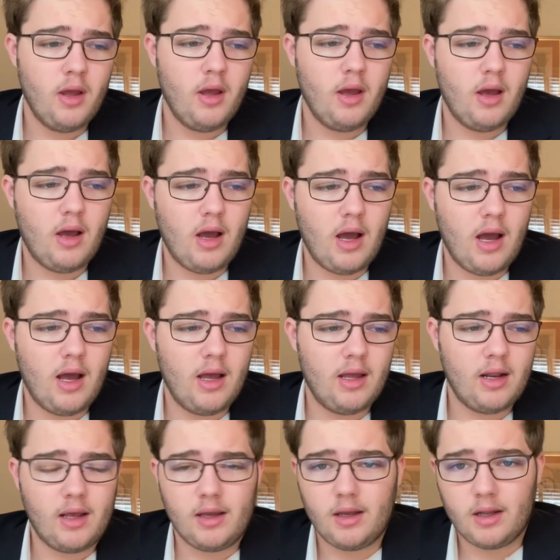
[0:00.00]

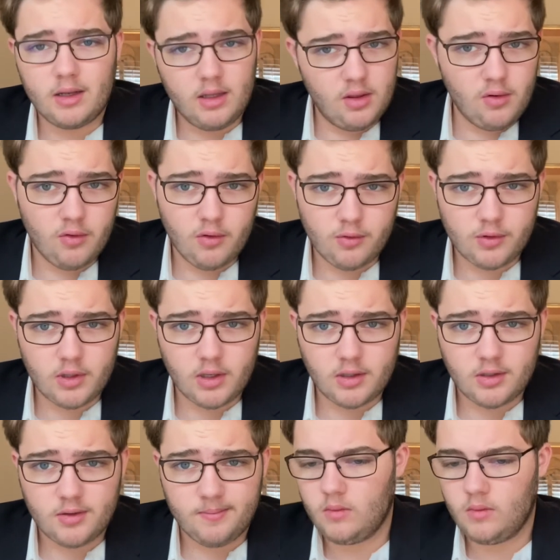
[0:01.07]
and I got neither of those
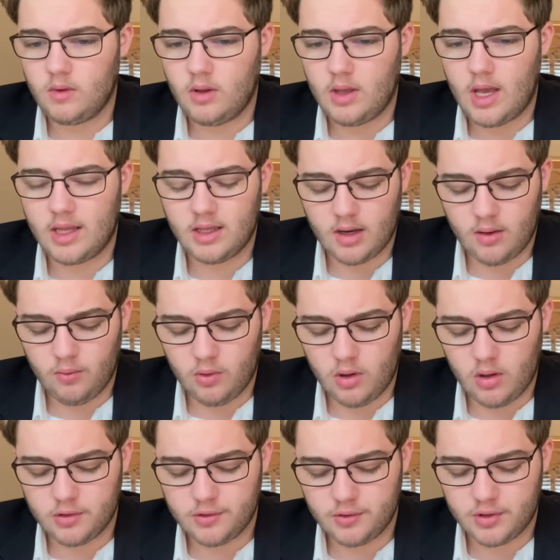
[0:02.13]
things. And then I will
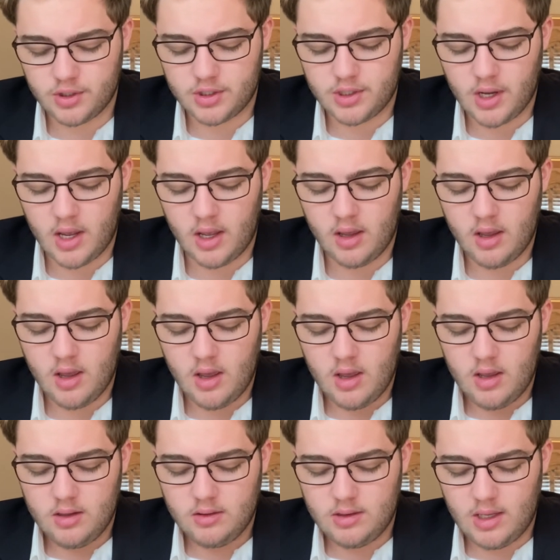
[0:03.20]
also just say
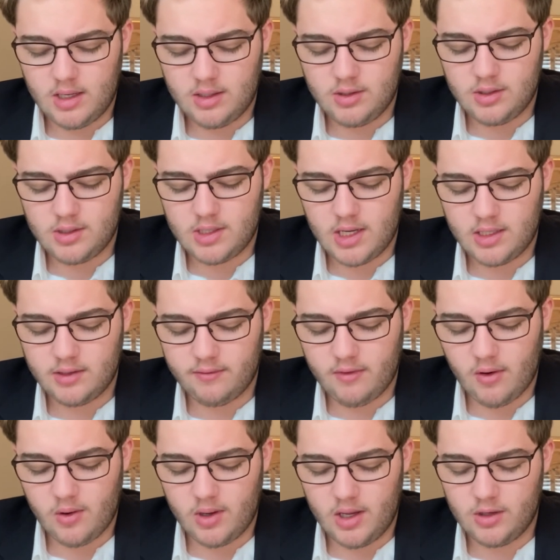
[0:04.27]
that it just takes a
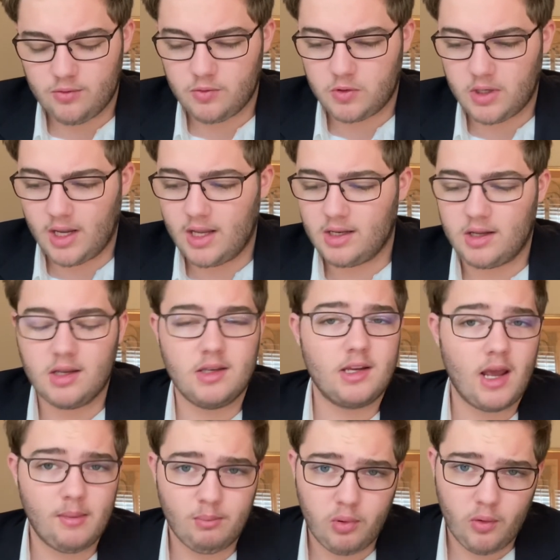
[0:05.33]
very interesting and
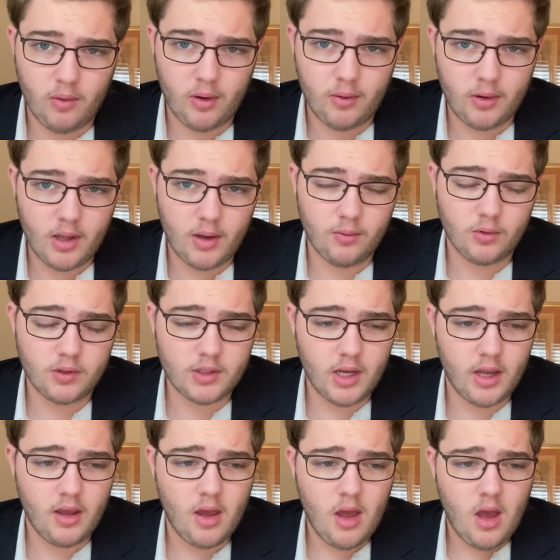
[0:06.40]
contemporary, I will
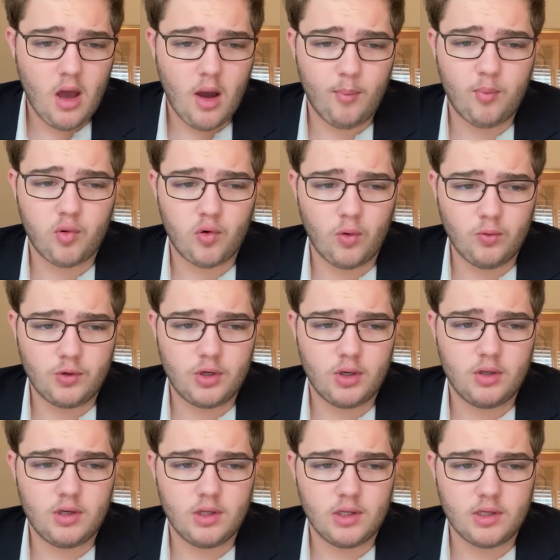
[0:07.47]
say,
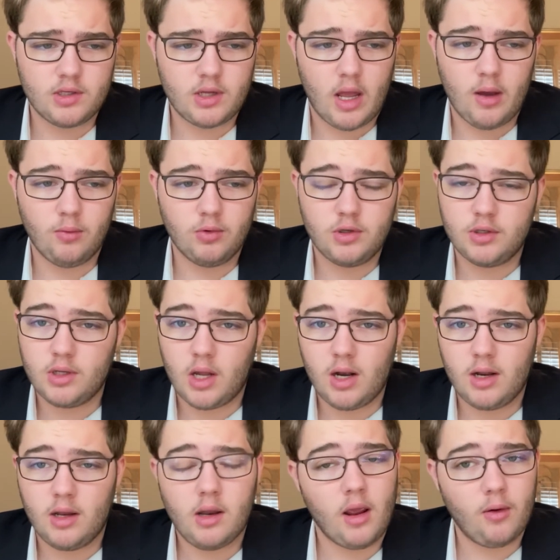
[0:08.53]
approach to this style, which is not an
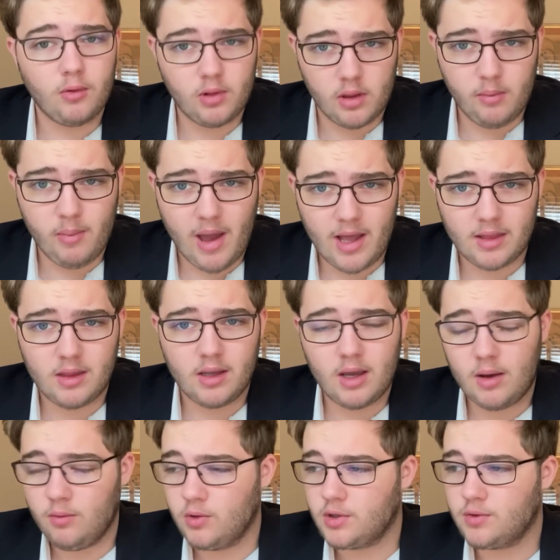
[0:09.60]
inherently bad thing.
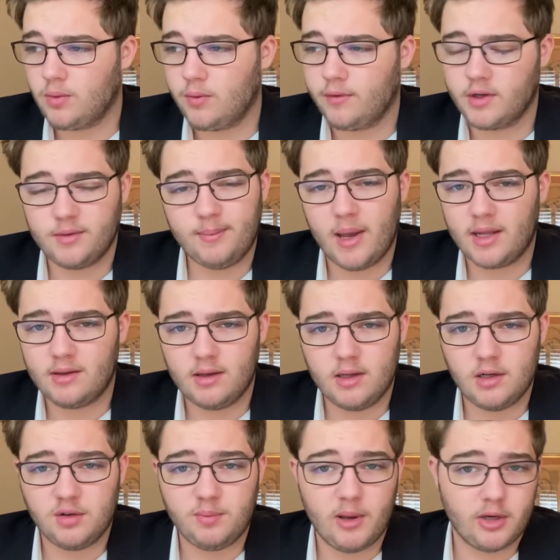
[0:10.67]
I was sort of expecting it,
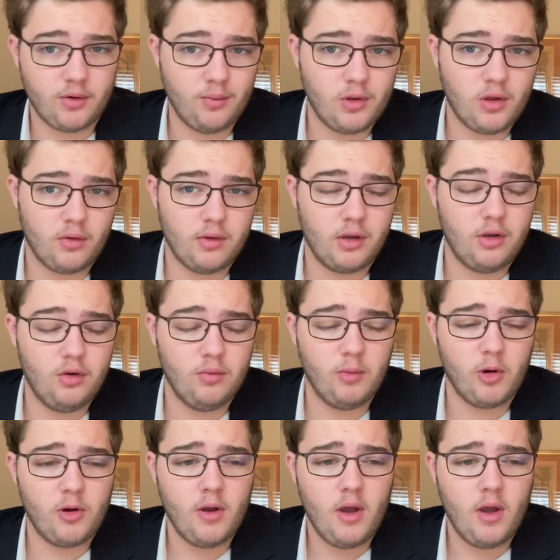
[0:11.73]
especially with all the humor.